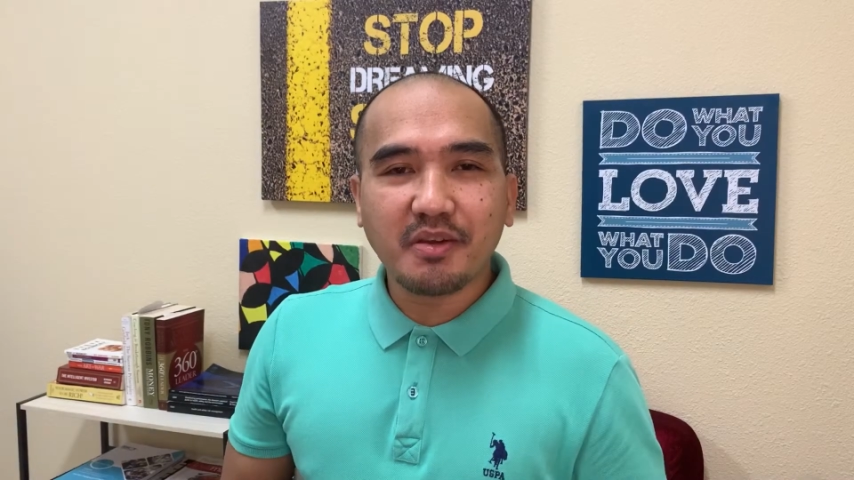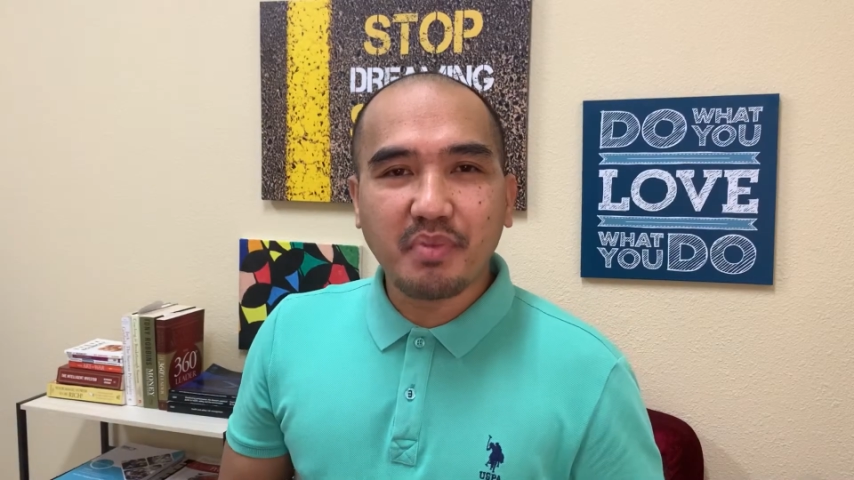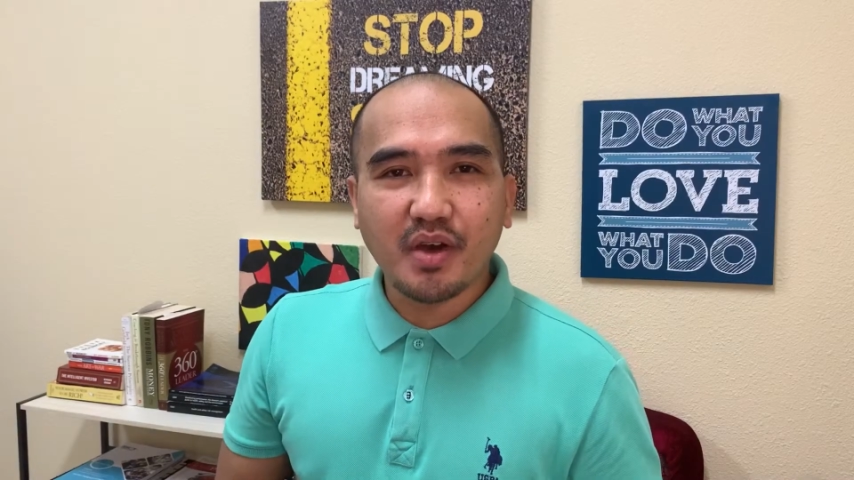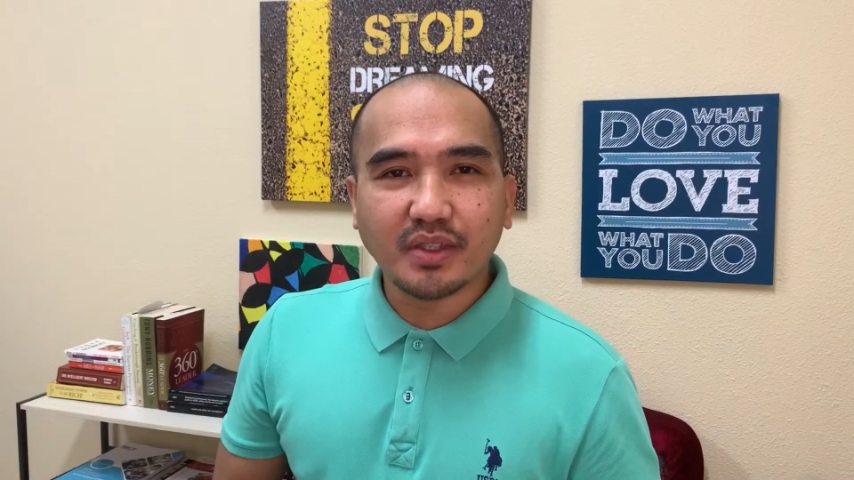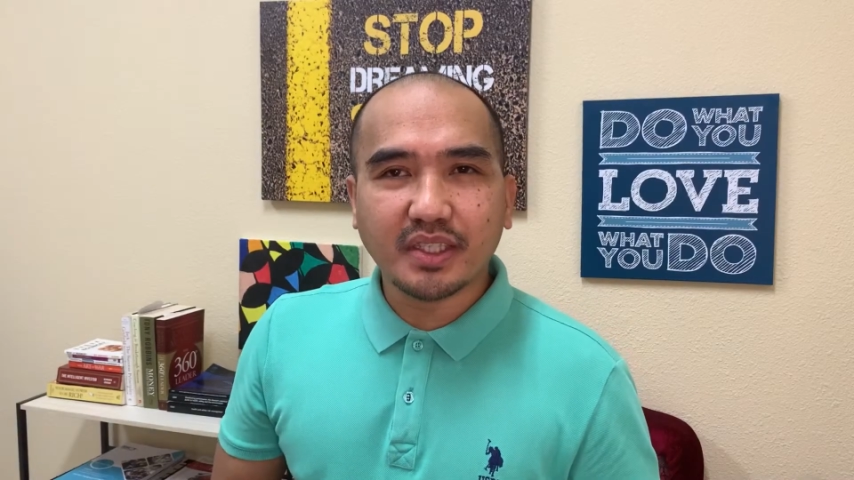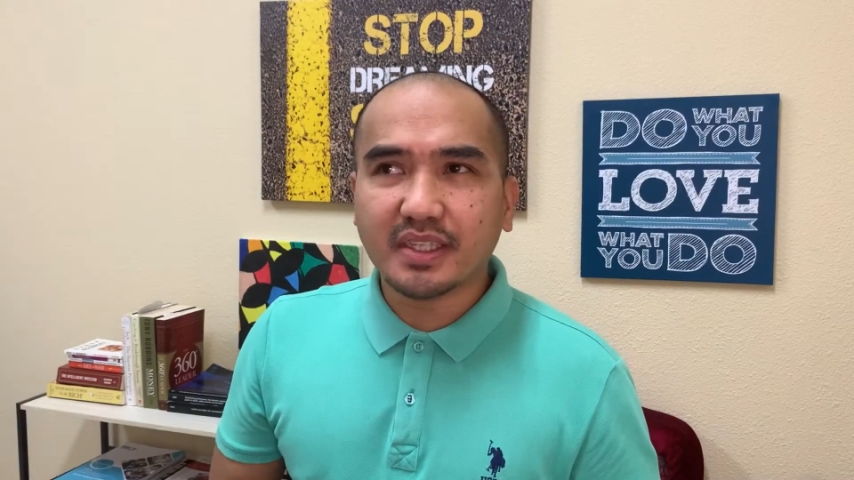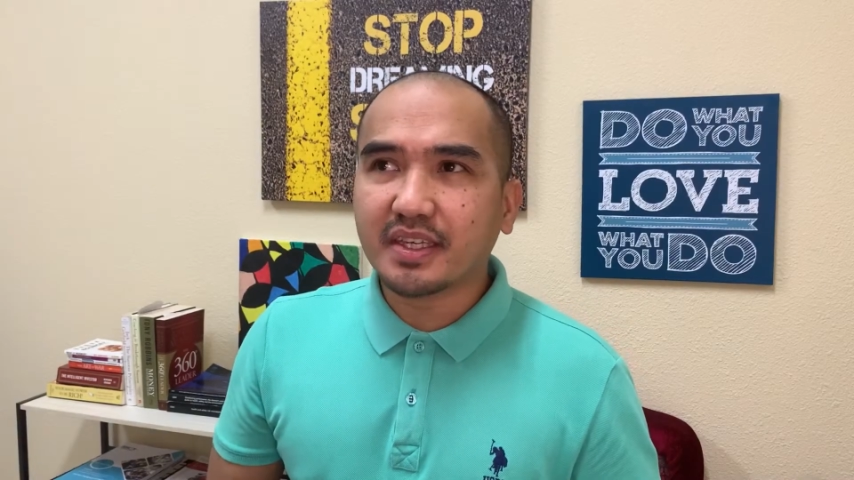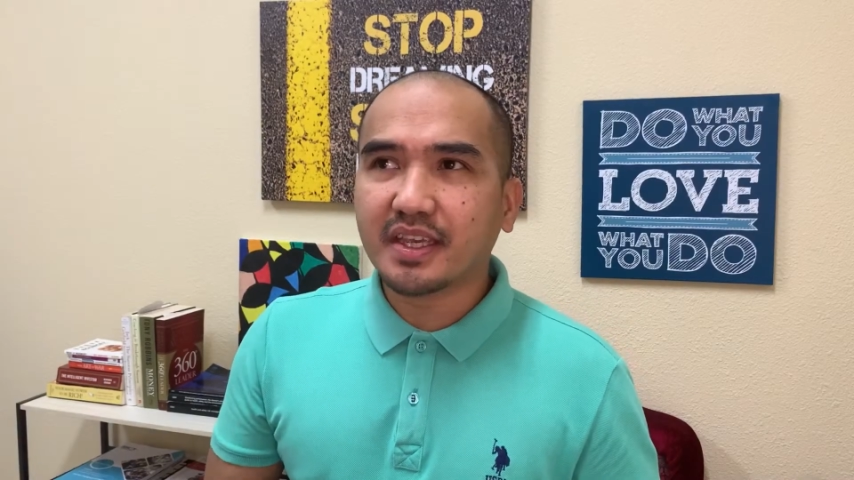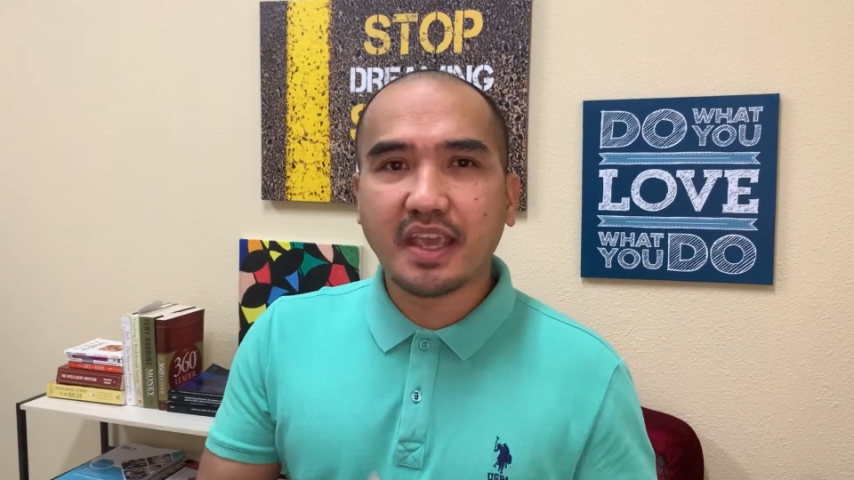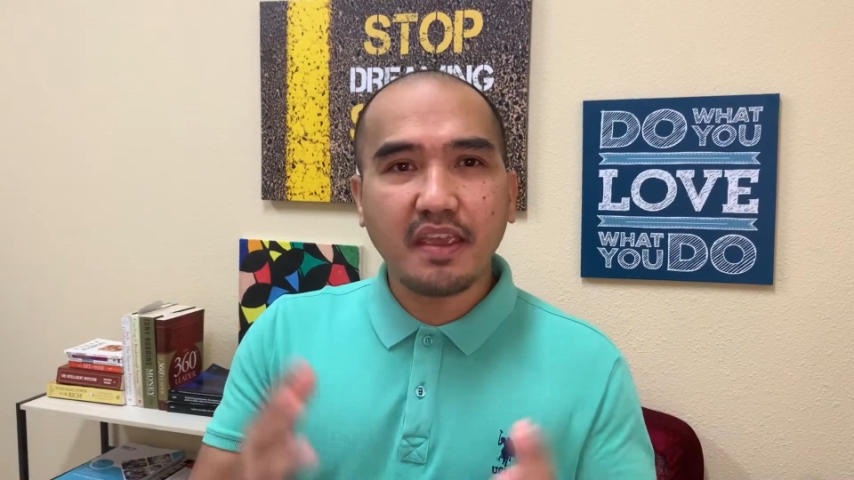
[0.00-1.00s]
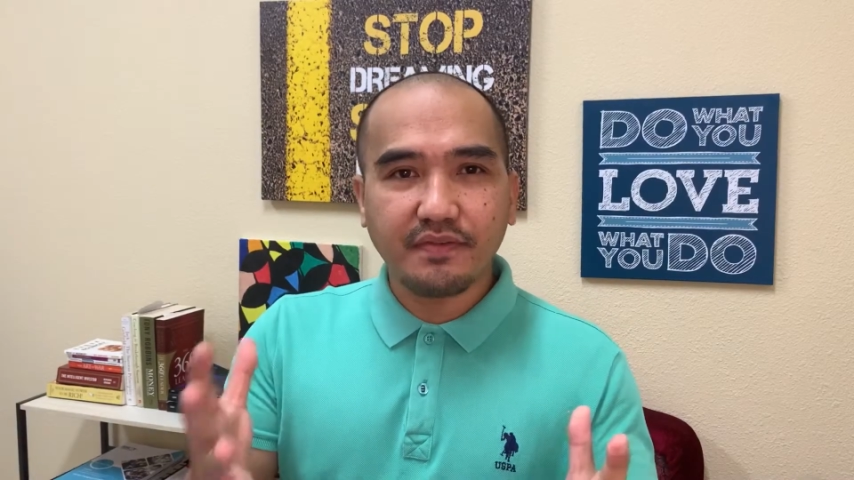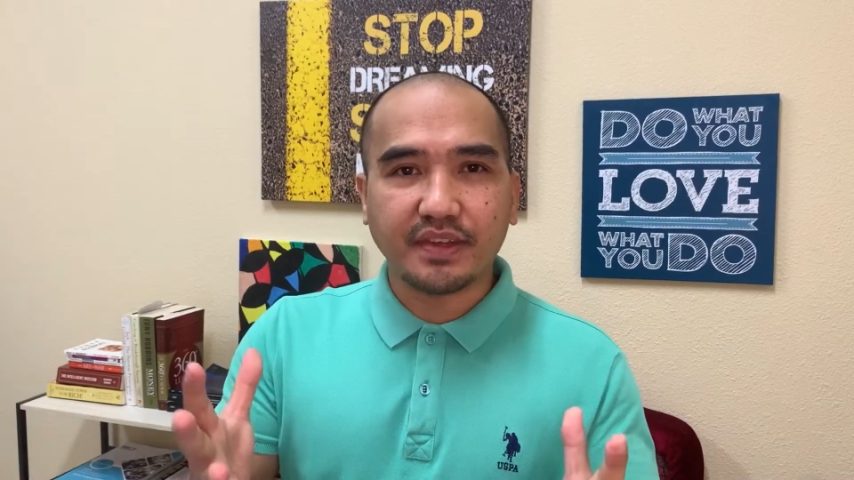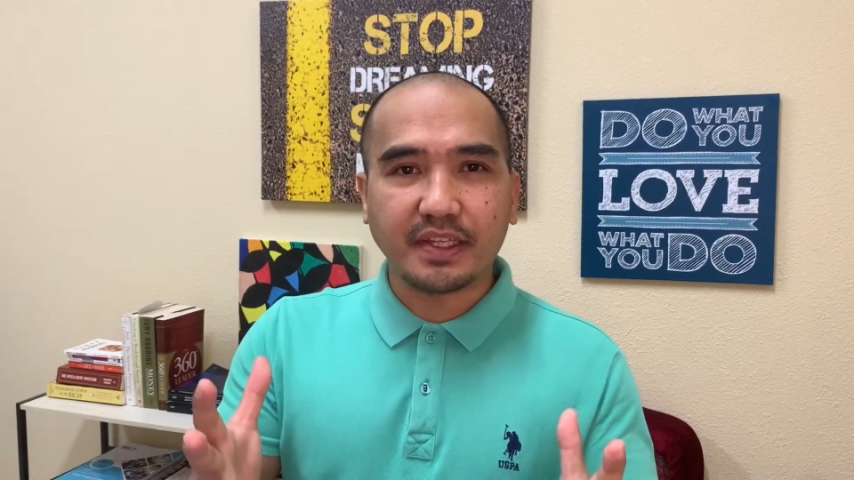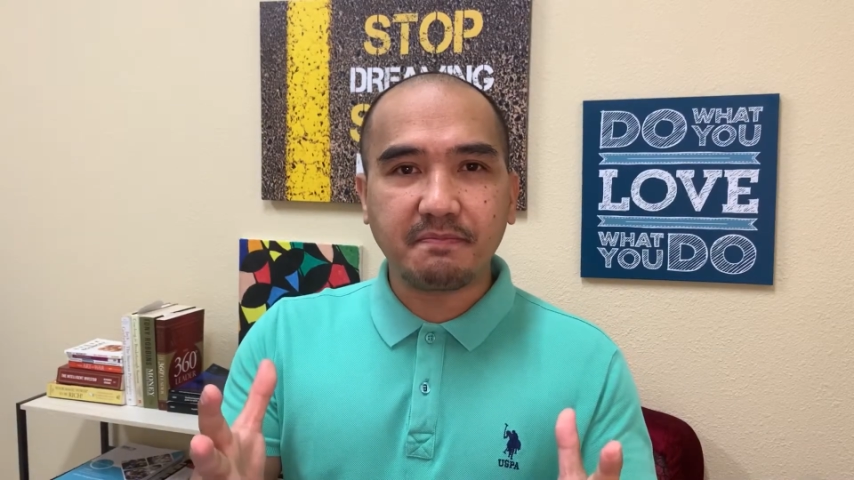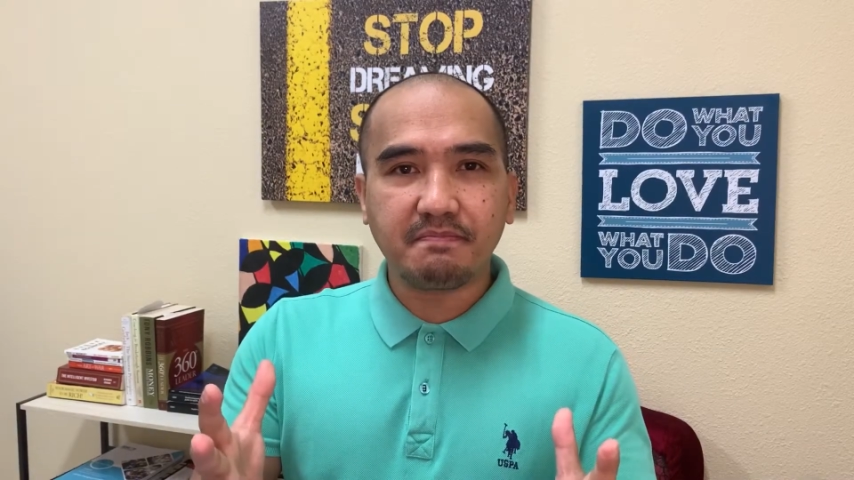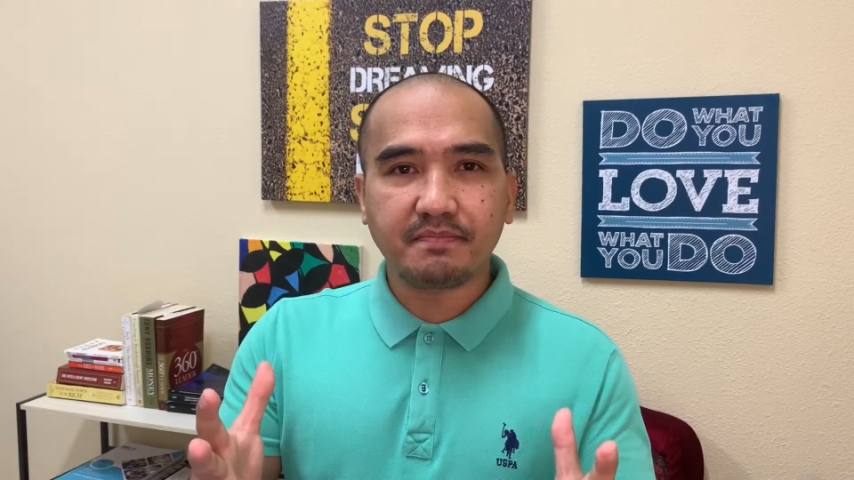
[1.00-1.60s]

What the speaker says: about cave-in,